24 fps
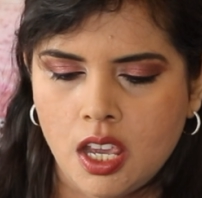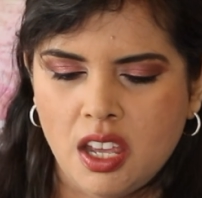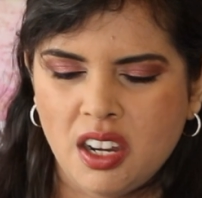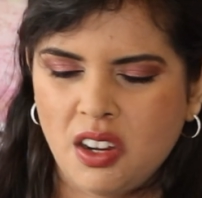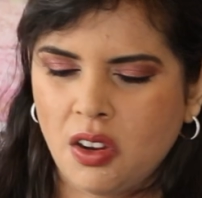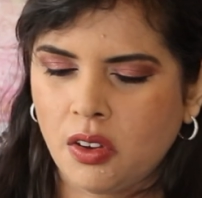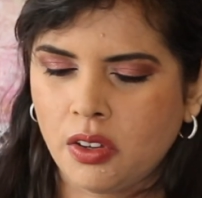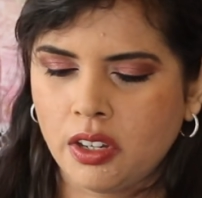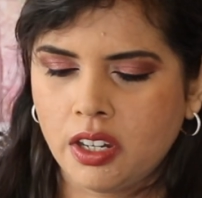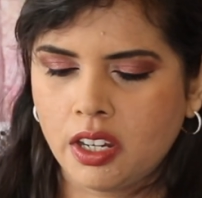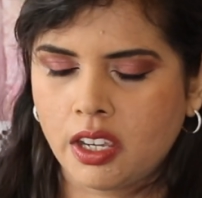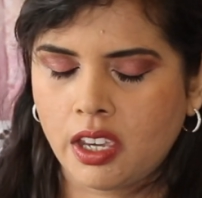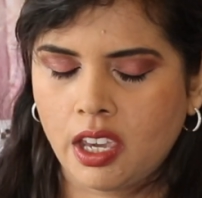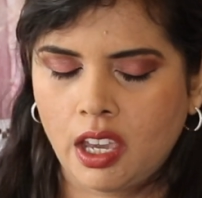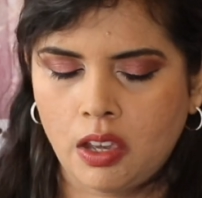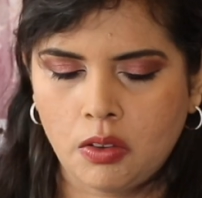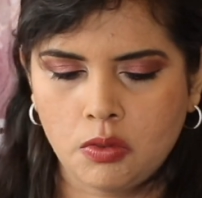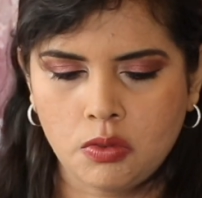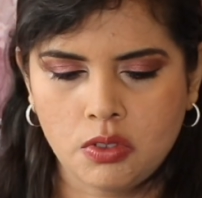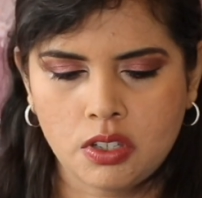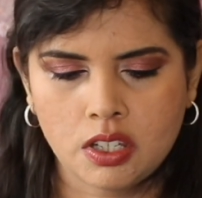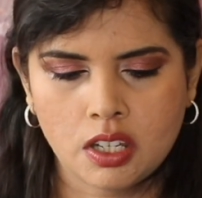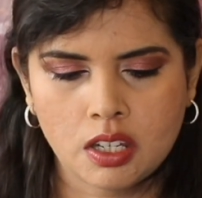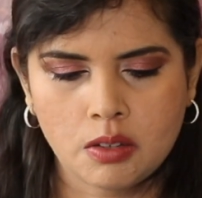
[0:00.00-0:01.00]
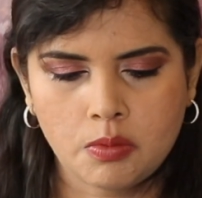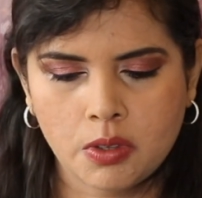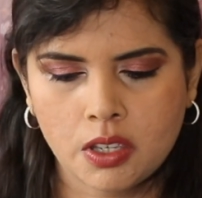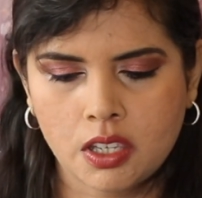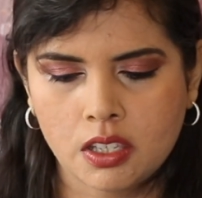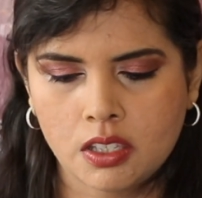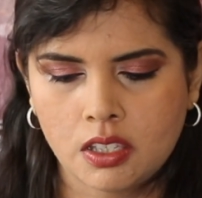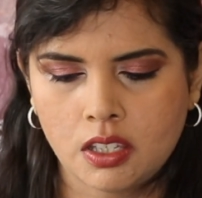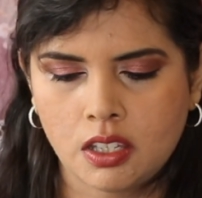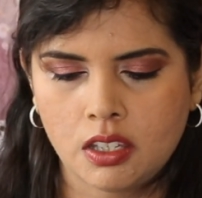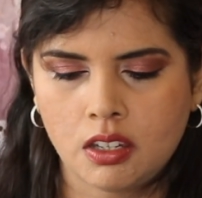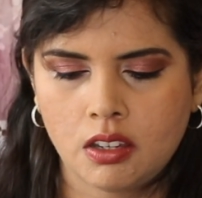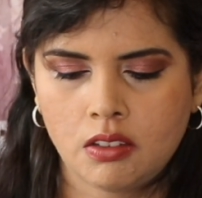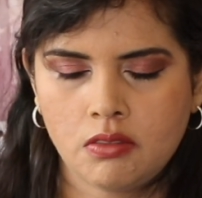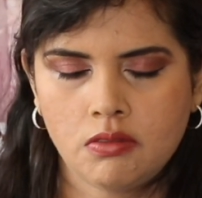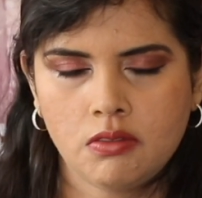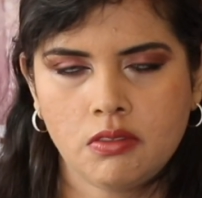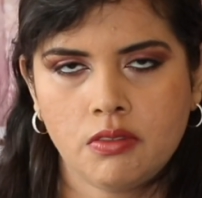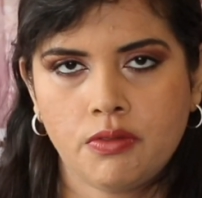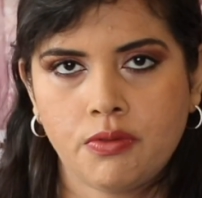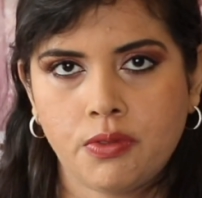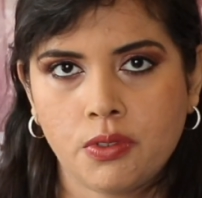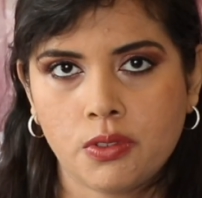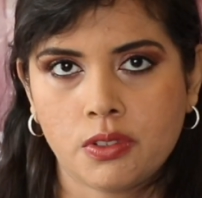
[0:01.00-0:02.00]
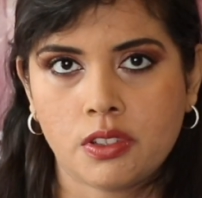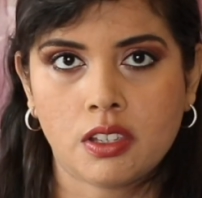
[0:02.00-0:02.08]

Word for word: Now I'm going to count it because, you know, full